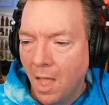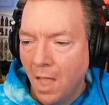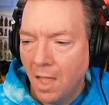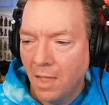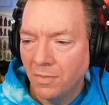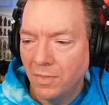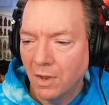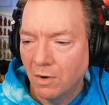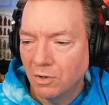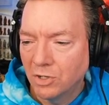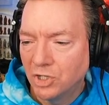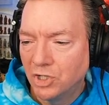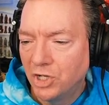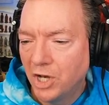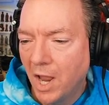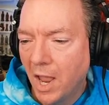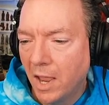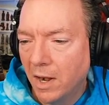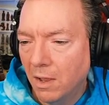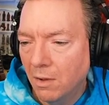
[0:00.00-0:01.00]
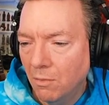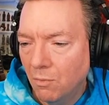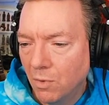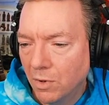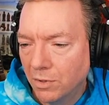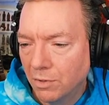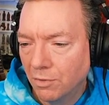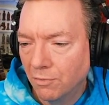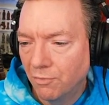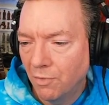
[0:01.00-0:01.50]
And there's Jana
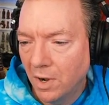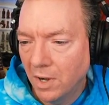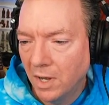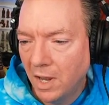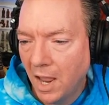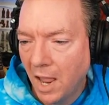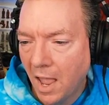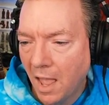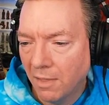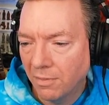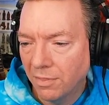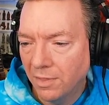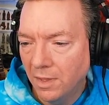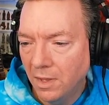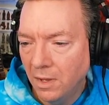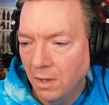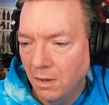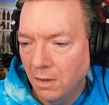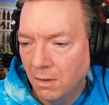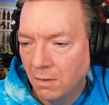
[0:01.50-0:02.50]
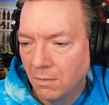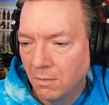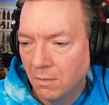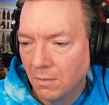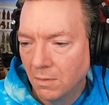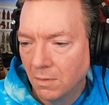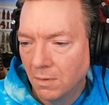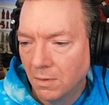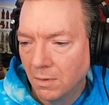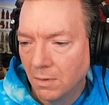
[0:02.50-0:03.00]
with her friend Kathy
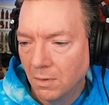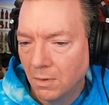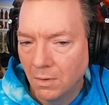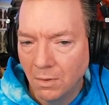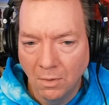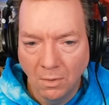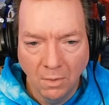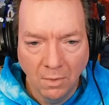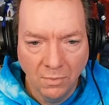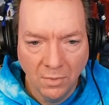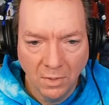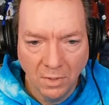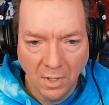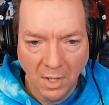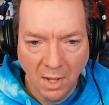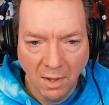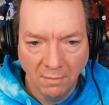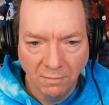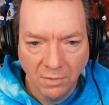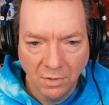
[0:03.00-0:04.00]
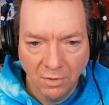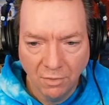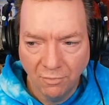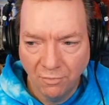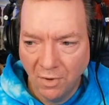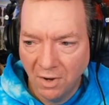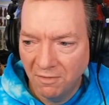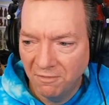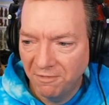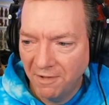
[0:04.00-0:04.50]
on the left and her
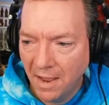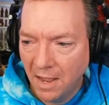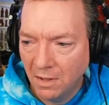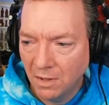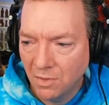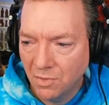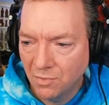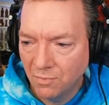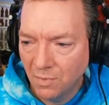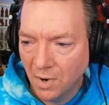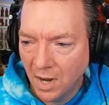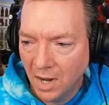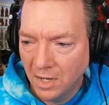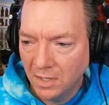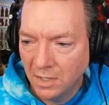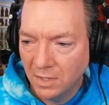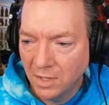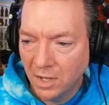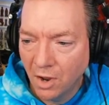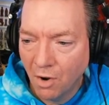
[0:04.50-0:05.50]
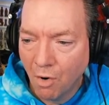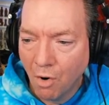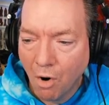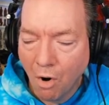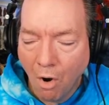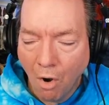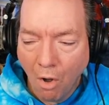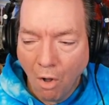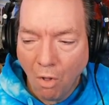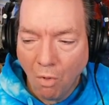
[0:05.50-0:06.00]
friend Val on the right, and they are
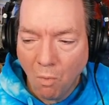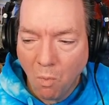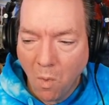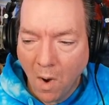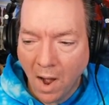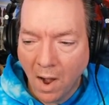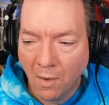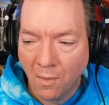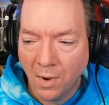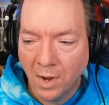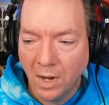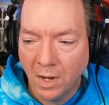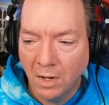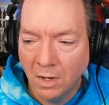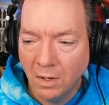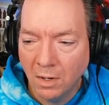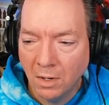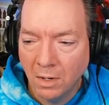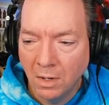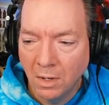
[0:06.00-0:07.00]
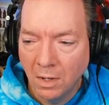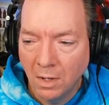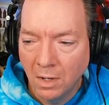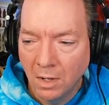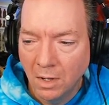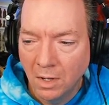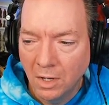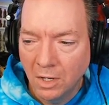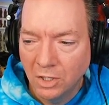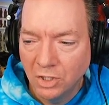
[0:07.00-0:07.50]
all
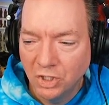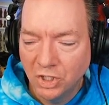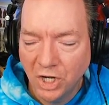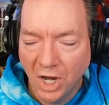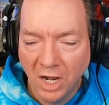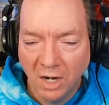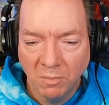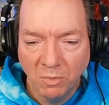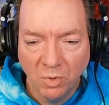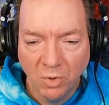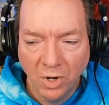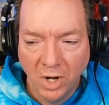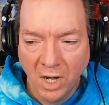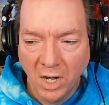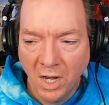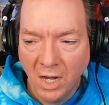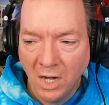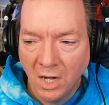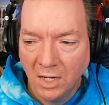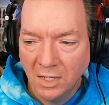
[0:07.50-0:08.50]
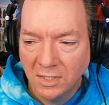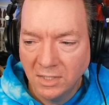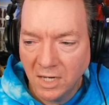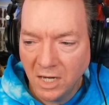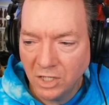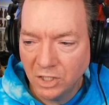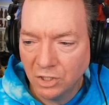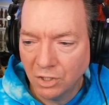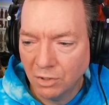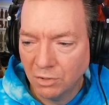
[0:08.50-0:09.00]
wearing Jana Marie
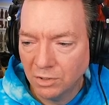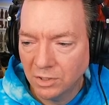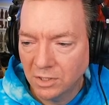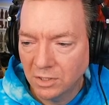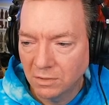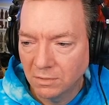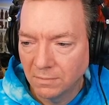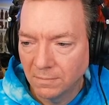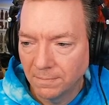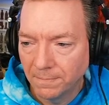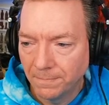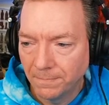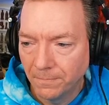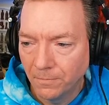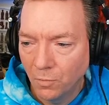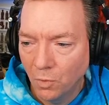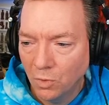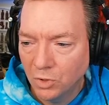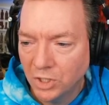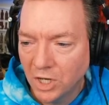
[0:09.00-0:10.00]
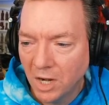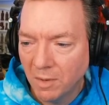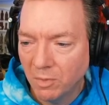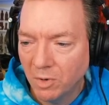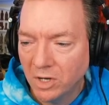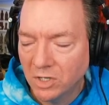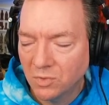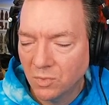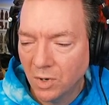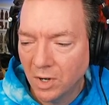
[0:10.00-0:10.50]
t-shirts. Well, Jana
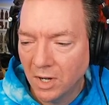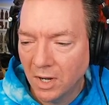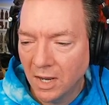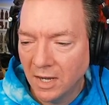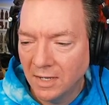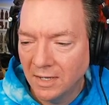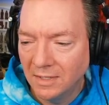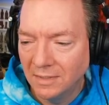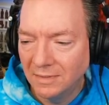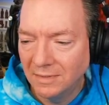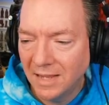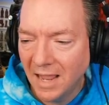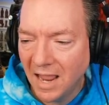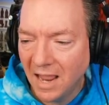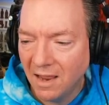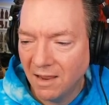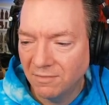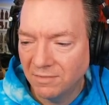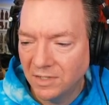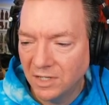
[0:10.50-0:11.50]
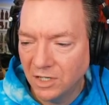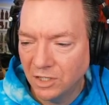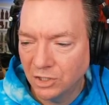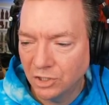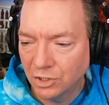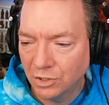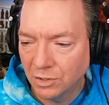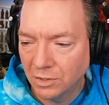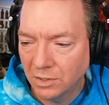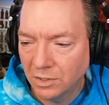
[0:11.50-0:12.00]
Marie is wearing a Dave
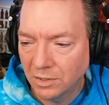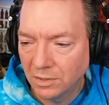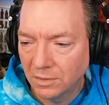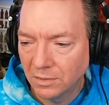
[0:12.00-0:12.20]
t-shirt,